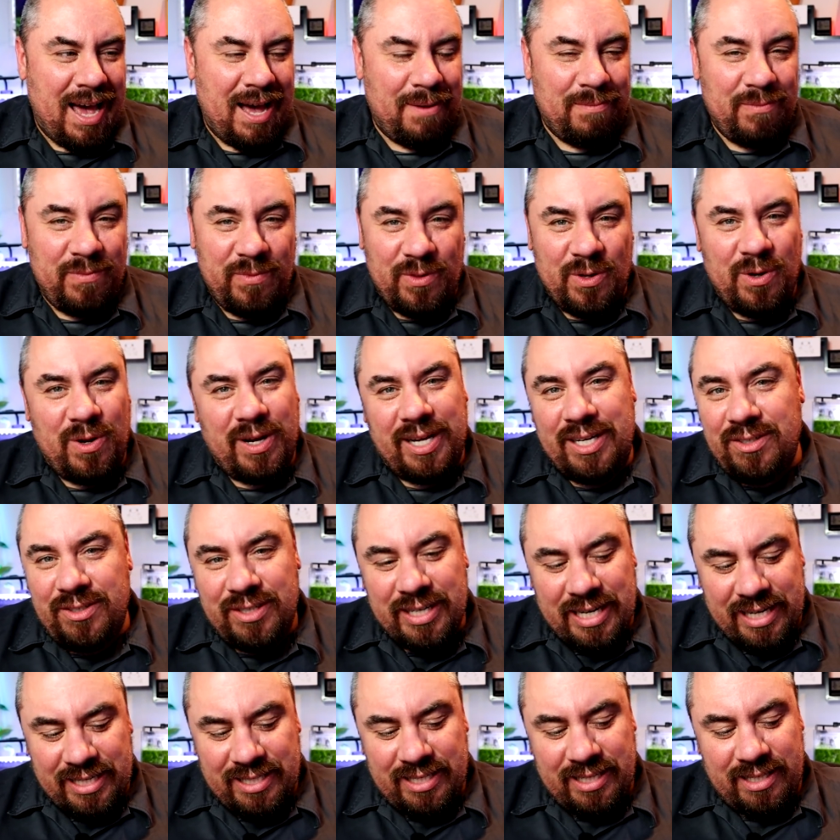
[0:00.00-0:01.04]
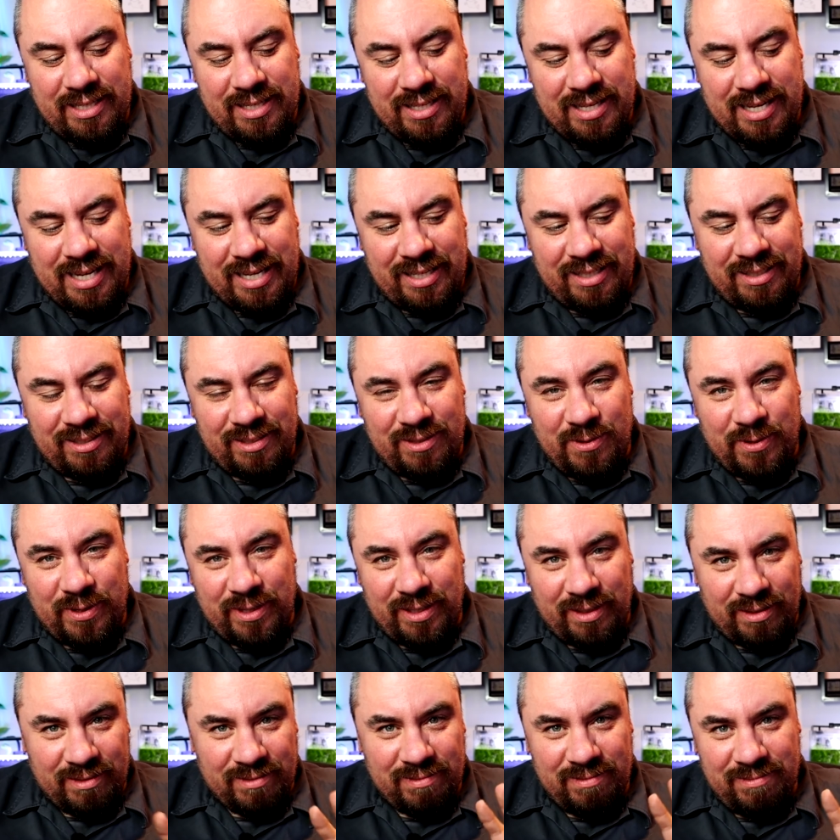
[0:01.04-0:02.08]
I'm not interested in
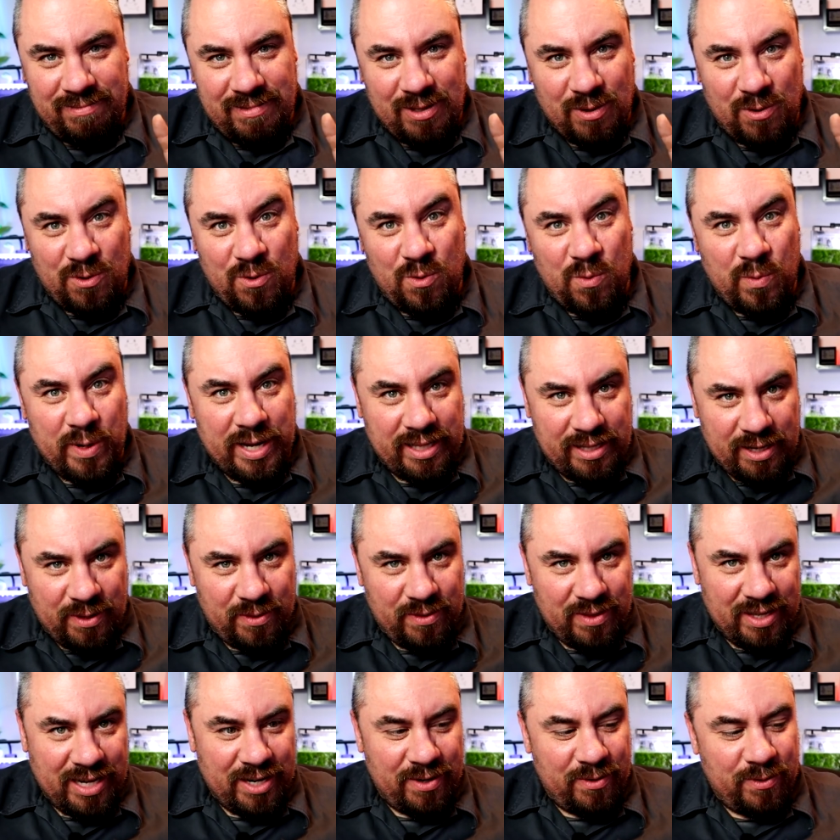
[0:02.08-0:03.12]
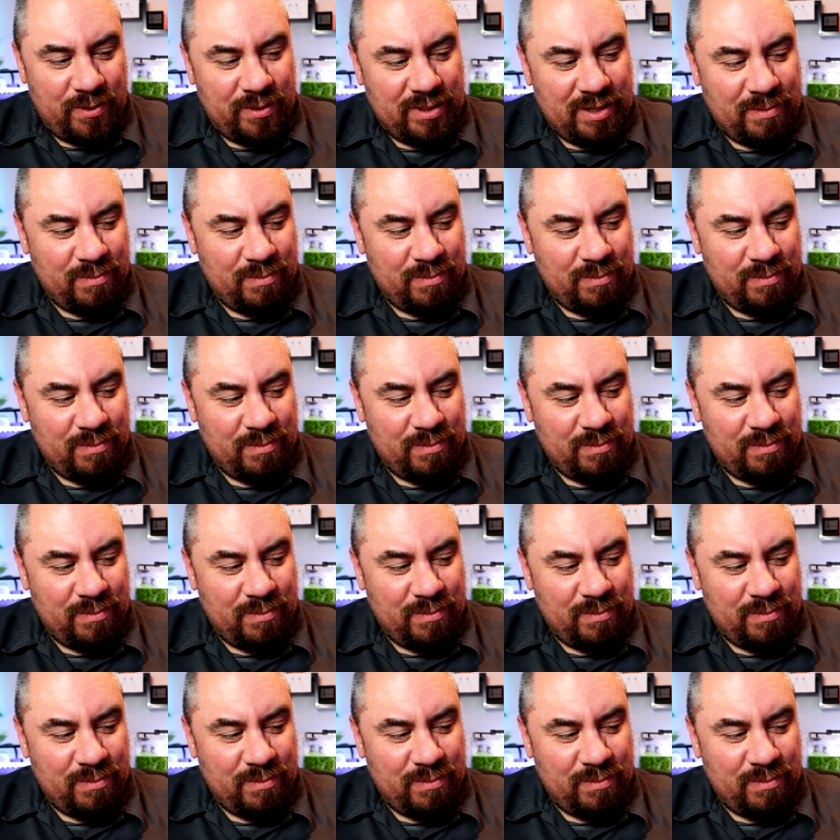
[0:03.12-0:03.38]
going the whole way down that road.